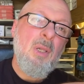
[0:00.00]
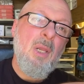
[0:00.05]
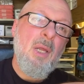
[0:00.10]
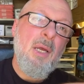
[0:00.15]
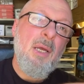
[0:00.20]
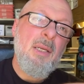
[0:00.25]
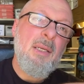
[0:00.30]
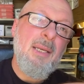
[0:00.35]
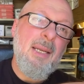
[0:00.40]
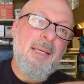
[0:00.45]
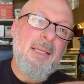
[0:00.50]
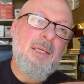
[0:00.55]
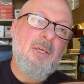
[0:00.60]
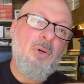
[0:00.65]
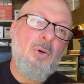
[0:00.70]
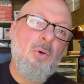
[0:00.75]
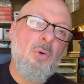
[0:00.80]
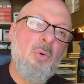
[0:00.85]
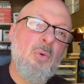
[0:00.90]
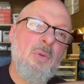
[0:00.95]
and let it
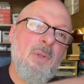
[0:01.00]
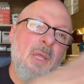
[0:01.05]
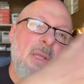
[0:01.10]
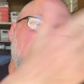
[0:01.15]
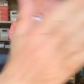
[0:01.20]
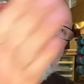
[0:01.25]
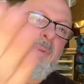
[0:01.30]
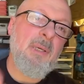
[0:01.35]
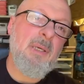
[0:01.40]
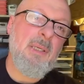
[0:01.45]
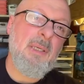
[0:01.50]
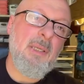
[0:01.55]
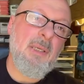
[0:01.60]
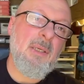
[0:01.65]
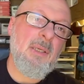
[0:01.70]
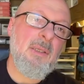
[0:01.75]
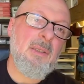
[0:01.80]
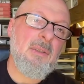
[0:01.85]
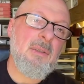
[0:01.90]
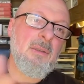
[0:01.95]
cool, and then peel it
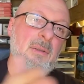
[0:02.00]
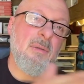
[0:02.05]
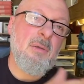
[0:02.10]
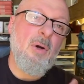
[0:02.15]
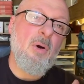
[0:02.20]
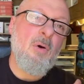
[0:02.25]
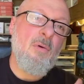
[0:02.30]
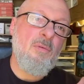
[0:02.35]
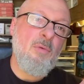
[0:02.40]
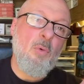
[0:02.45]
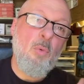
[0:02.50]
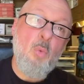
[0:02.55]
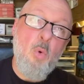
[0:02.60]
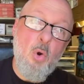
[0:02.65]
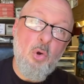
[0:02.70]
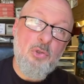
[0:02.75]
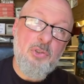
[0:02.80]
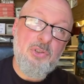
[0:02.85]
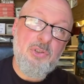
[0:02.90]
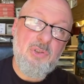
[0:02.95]
off or
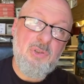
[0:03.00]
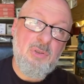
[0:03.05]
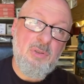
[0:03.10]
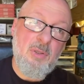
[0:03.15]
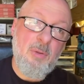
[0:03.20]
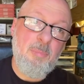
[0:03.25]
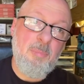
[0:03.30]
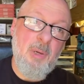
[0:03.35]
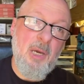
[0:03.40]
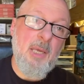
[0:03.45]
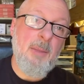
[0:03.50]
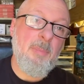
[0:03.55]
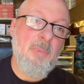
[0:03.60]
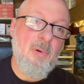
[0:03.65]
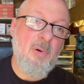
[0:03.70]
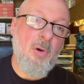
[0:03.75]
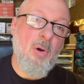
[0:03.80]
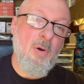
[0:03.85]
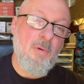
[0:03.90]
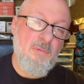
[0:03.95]
wash the
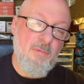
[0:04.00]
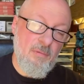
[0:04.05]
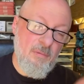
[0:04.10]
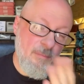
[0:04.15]
paper off.